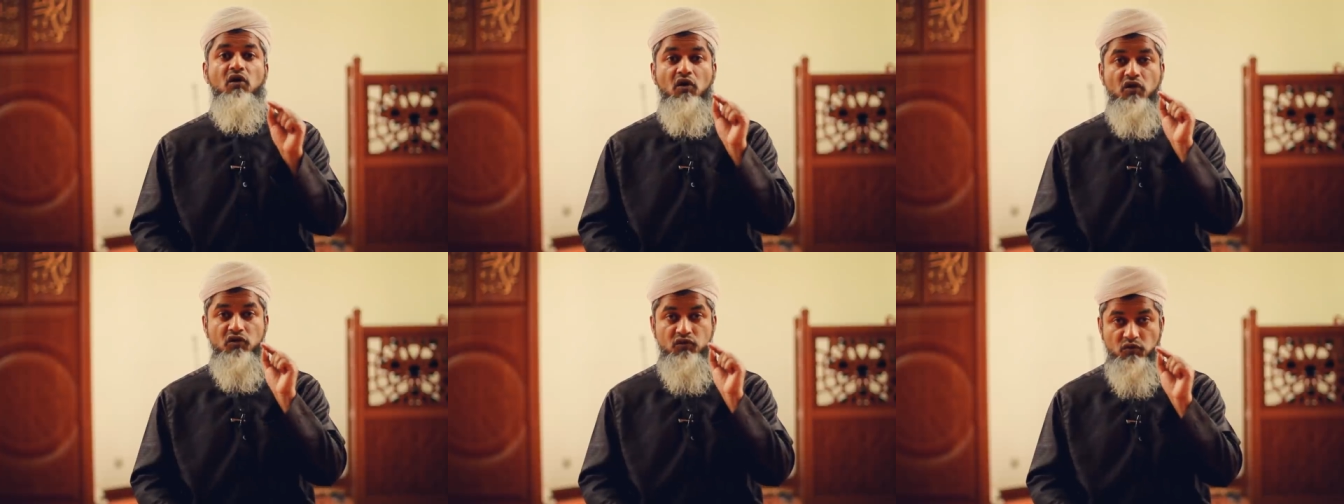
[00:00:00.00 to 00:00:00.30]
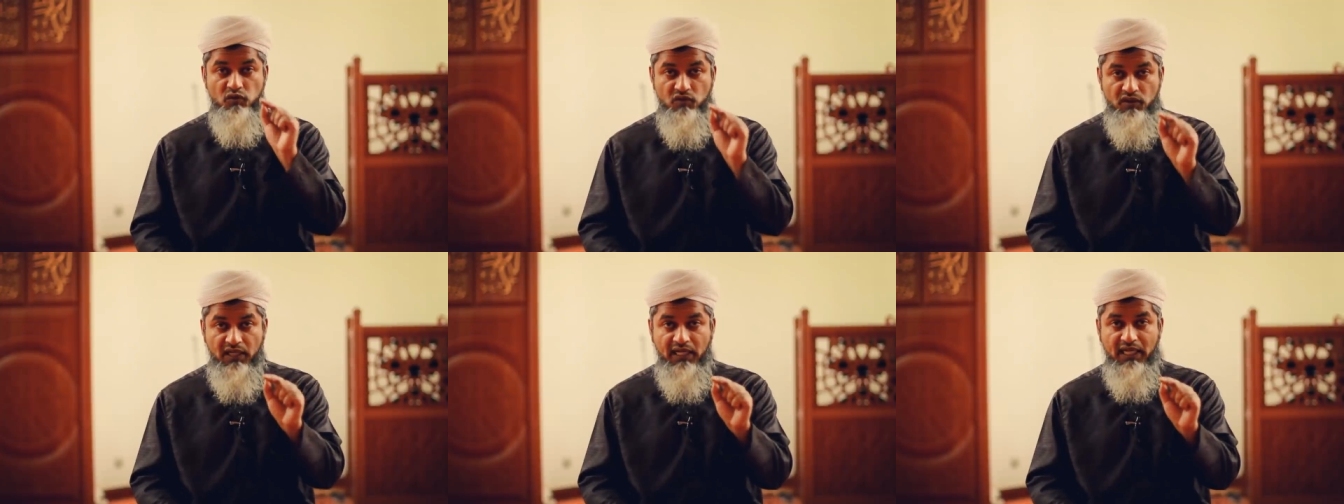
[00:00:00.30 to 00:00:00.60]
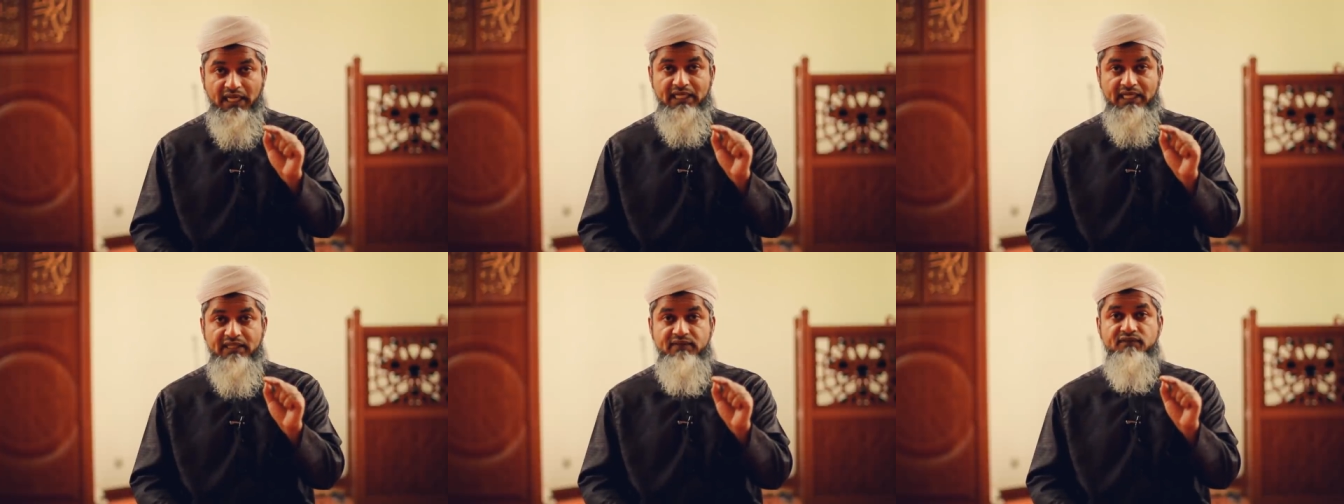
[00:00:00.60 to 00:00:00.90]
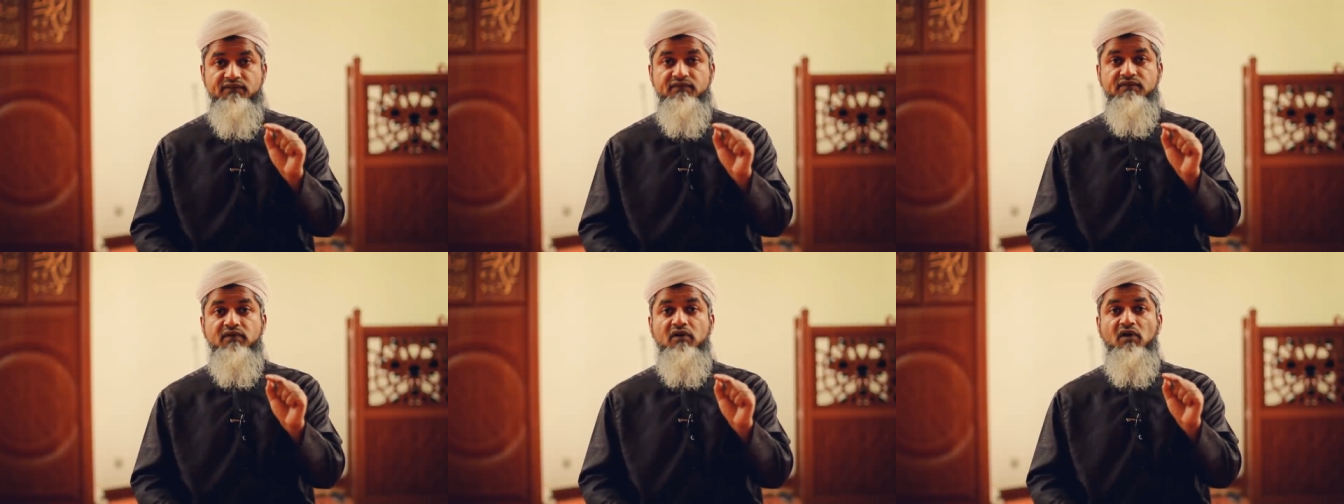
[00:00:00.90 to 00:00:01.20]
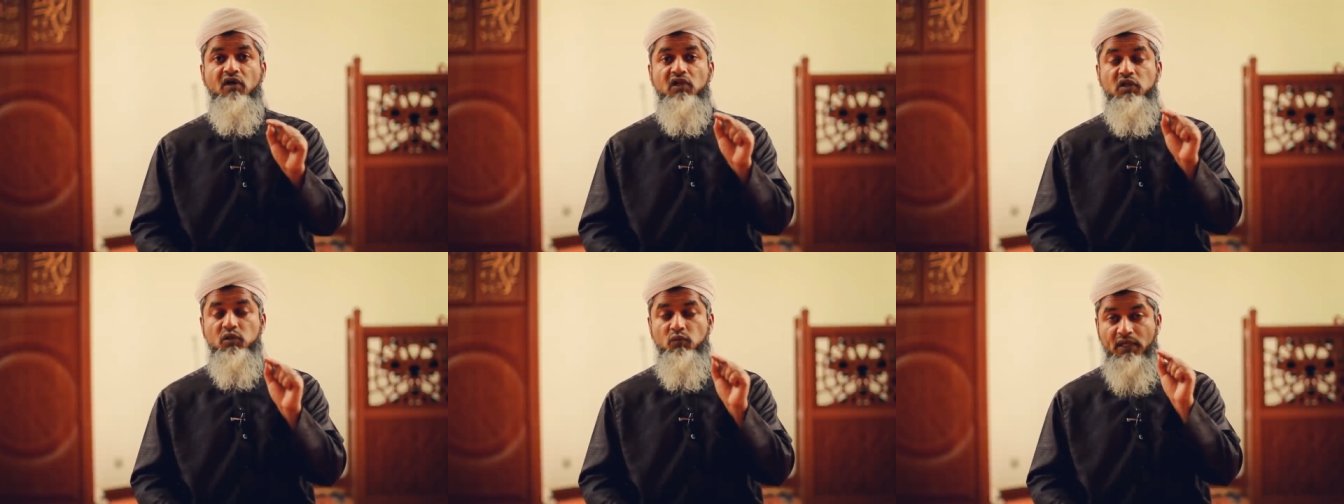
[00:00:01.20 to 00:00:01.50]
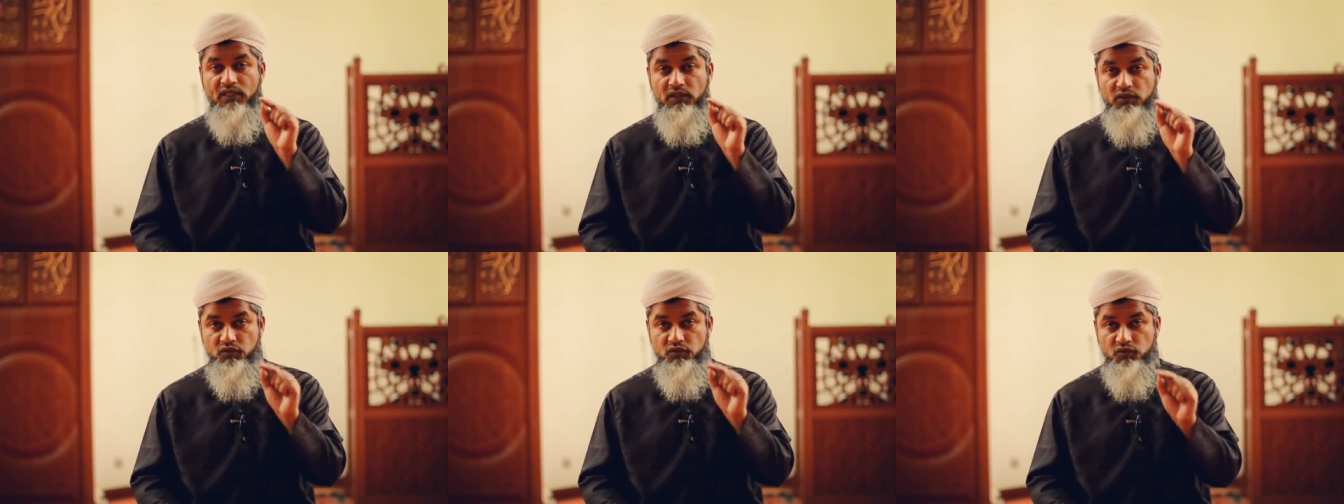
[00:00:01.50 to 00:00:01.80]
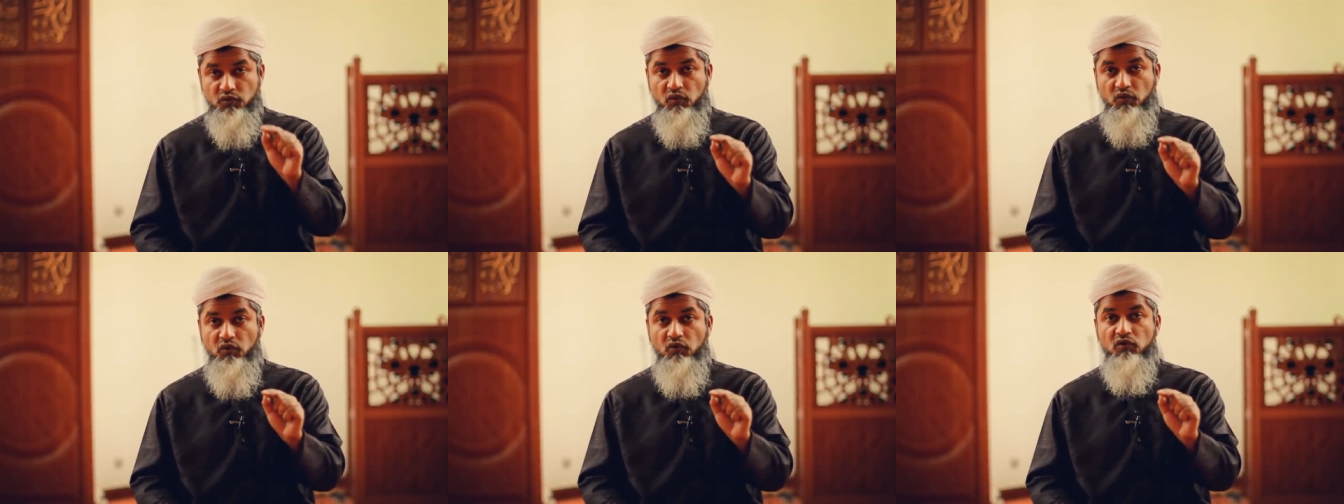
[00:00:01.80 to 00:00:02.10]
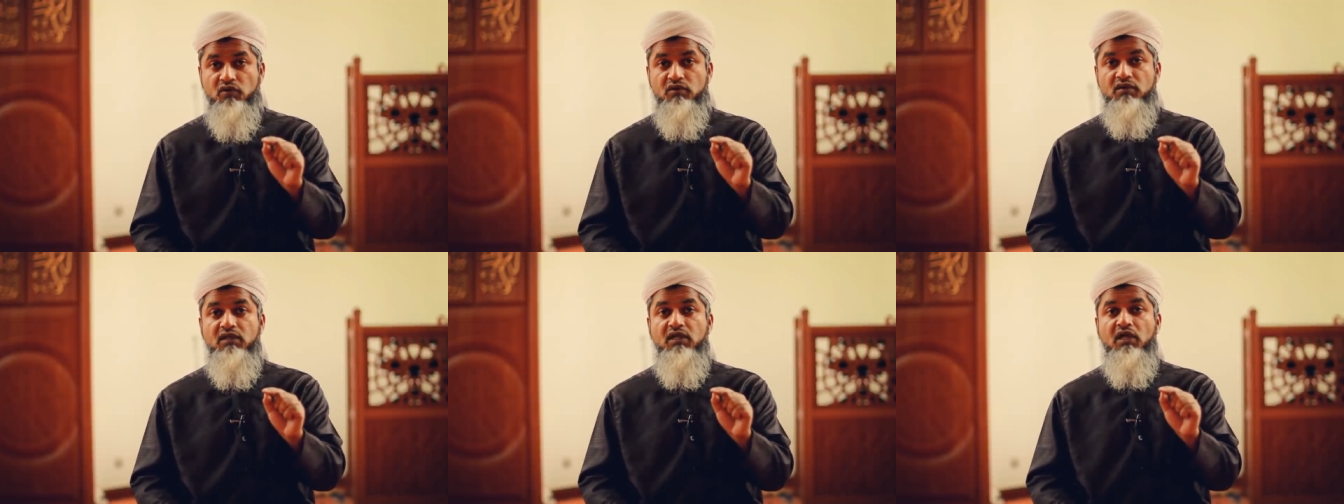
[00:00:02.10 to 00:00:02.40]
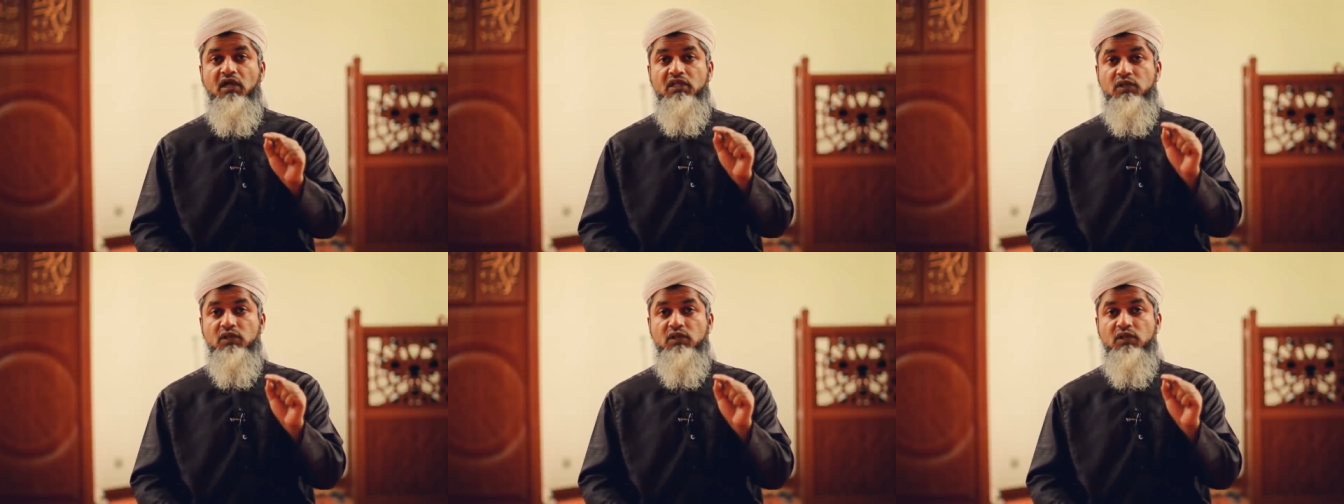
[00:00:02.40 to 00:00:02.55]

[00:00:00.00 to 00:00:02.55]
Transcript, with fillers: on your life, on the way you talk,